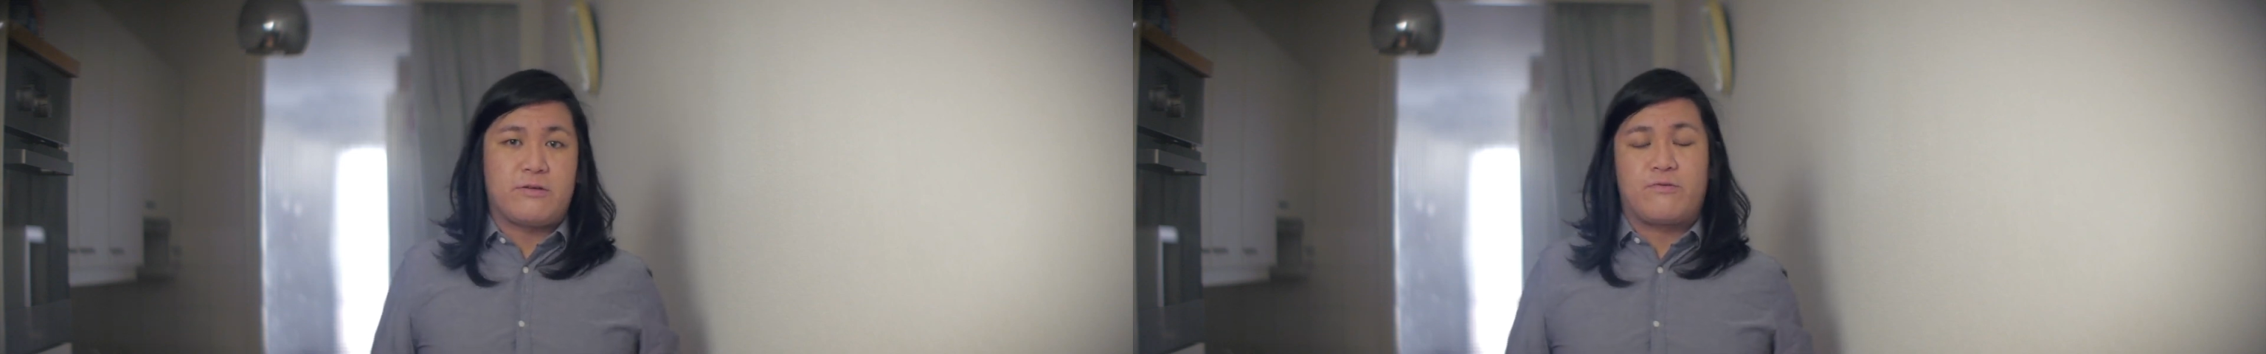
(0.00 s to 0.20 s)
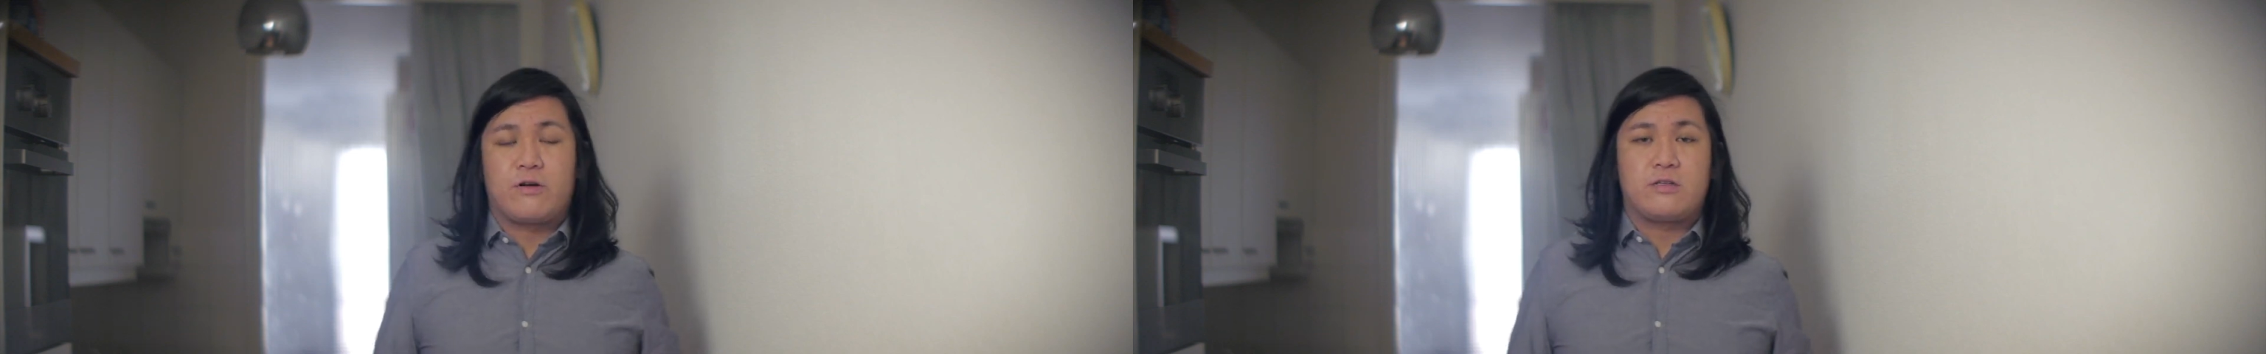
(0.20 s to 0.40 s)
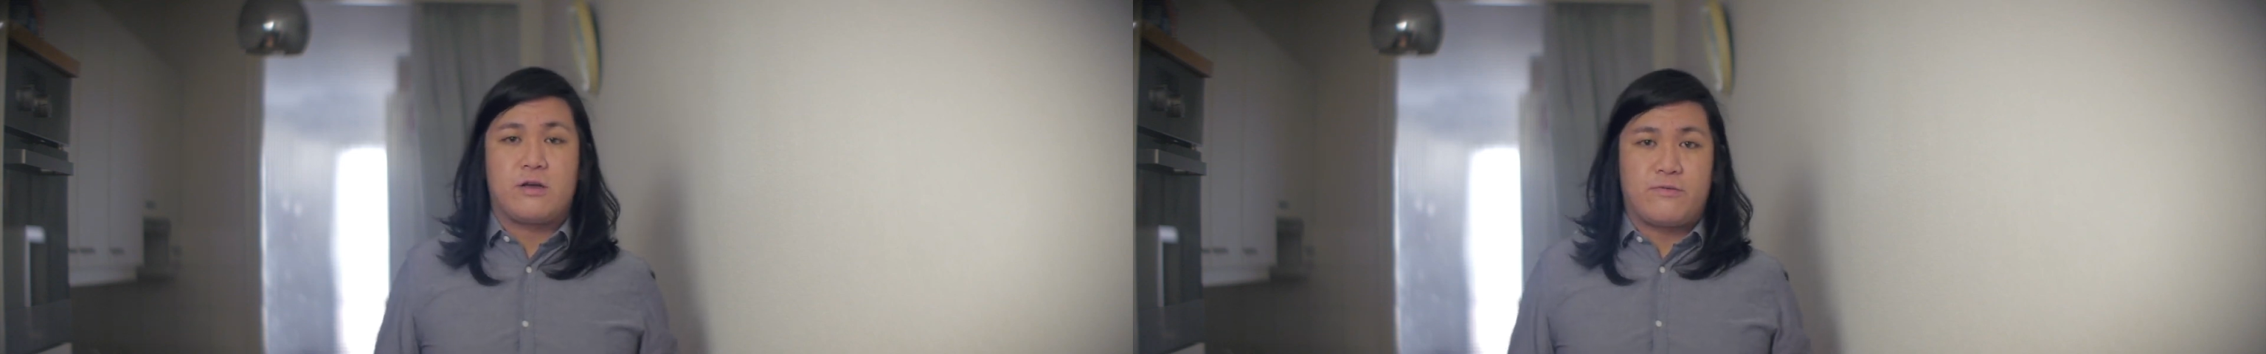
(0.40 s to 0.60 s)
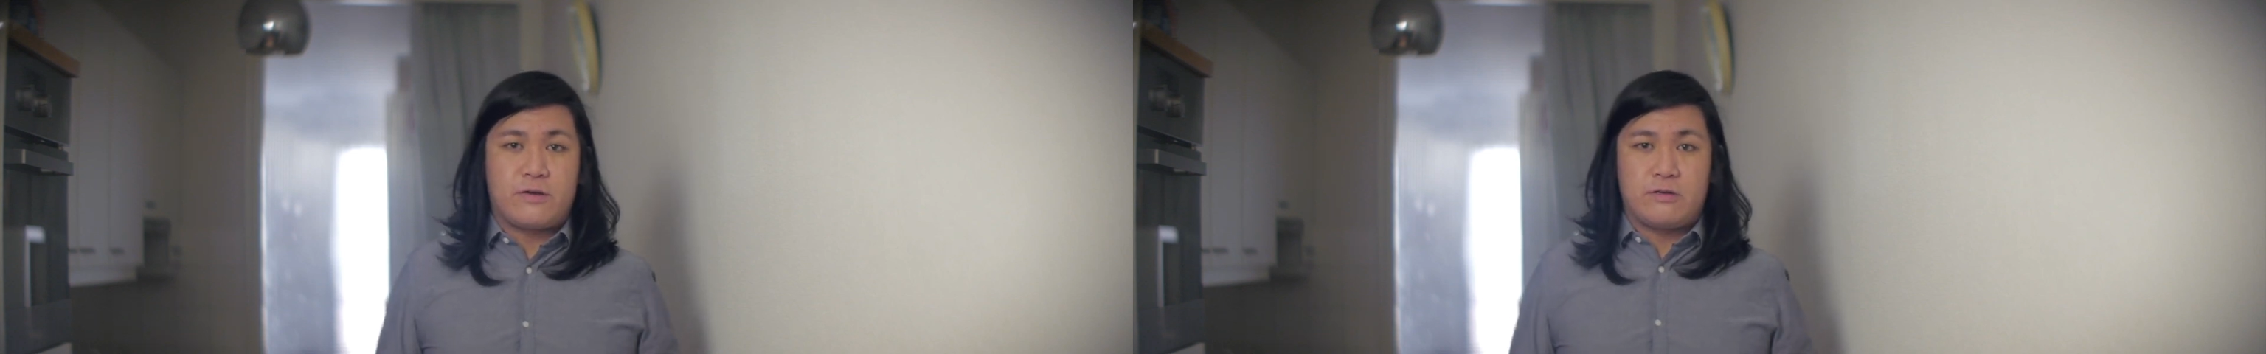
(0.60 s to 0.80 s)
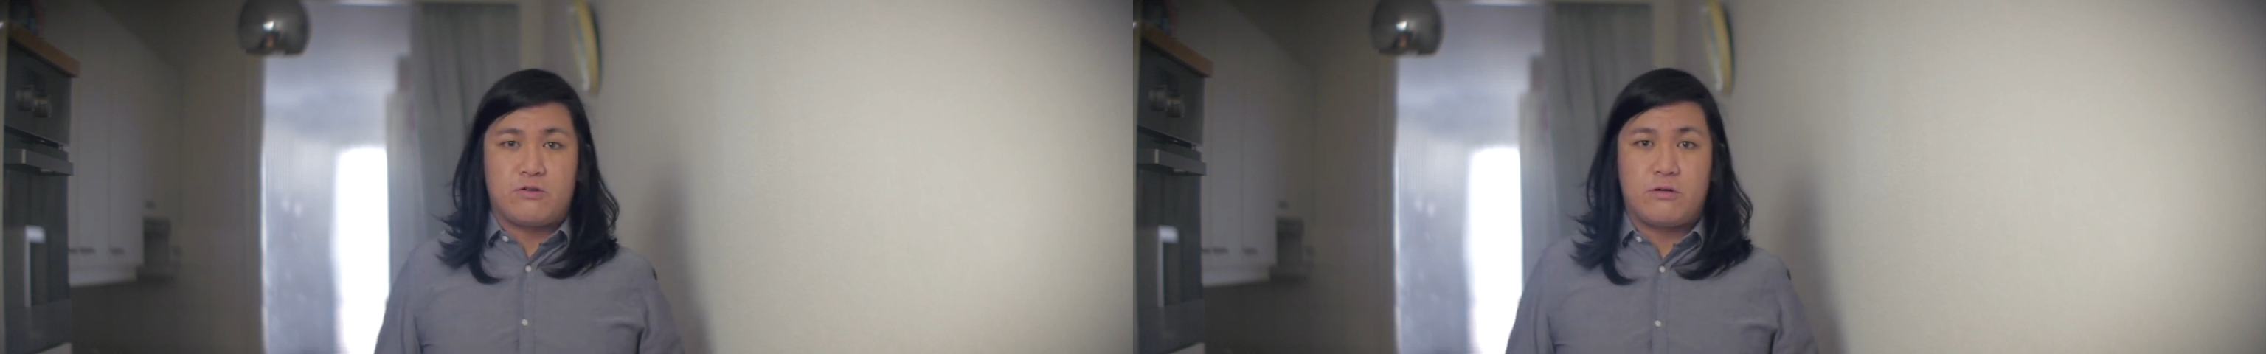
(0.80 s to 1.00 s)
in front of
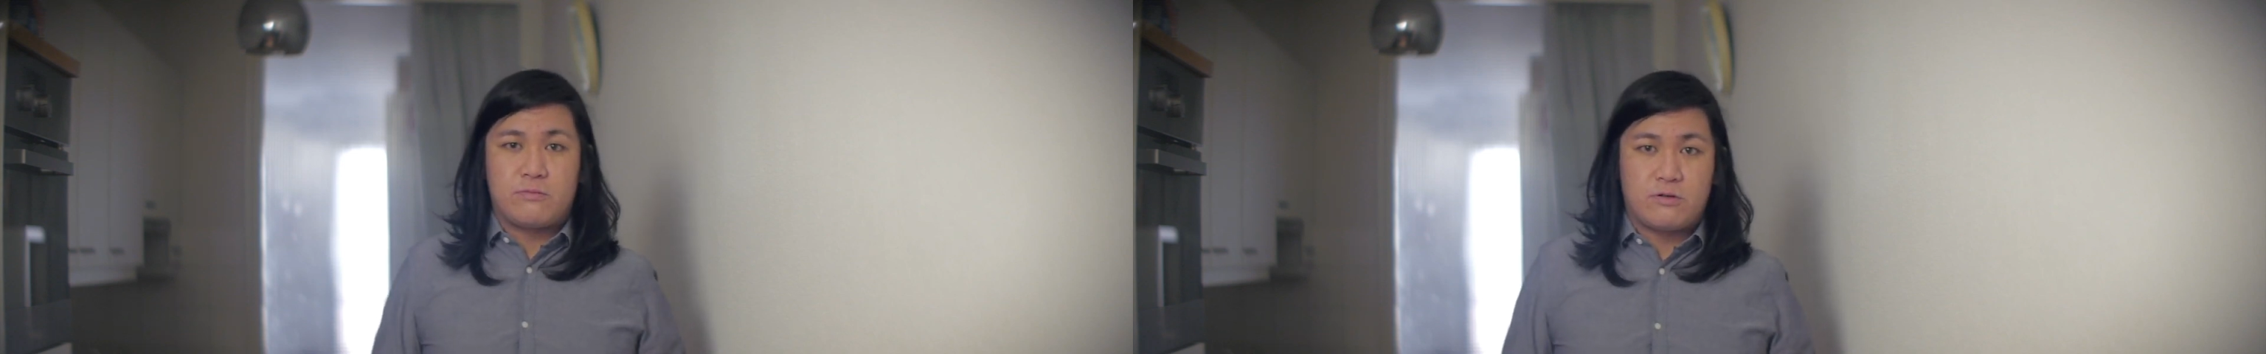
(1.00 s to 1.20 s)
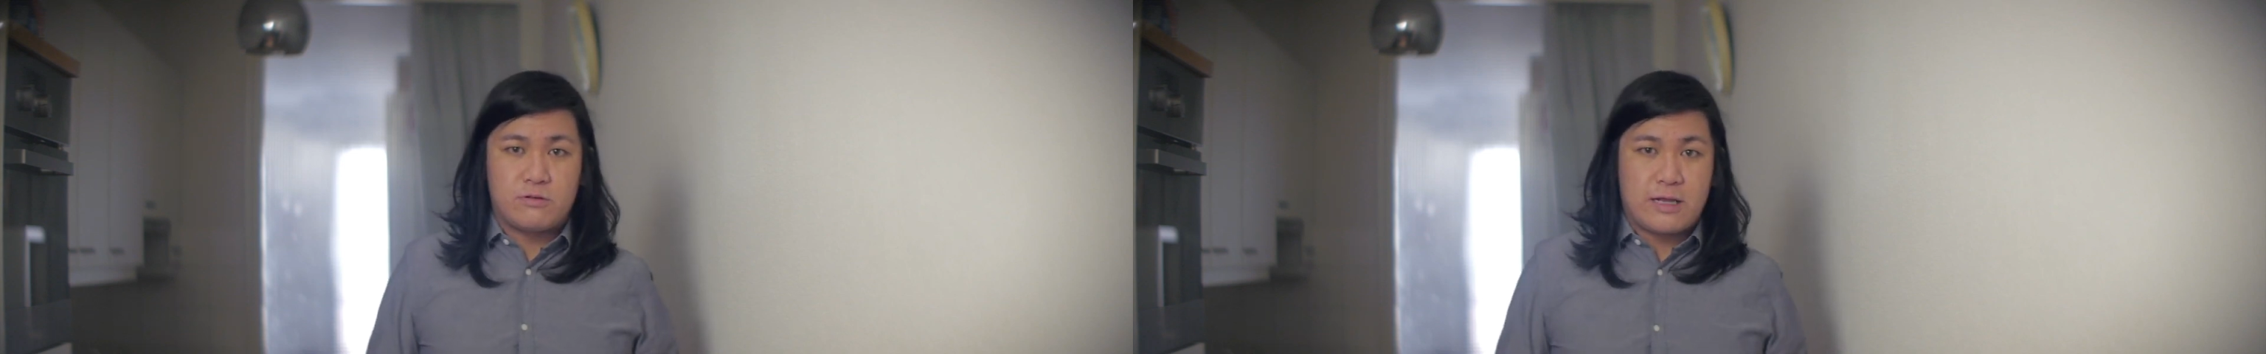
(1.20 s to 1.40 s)
a normal